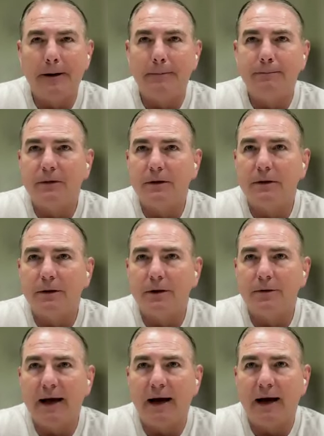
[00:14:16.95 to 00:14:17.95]
Um,
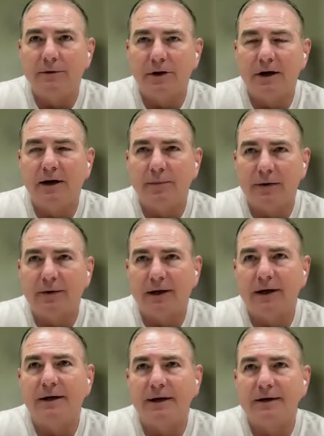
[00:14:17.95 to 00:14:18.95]
you know, now you got to
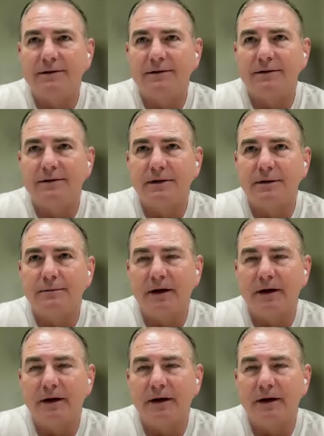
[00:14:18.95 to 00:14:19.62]
be able to get kids.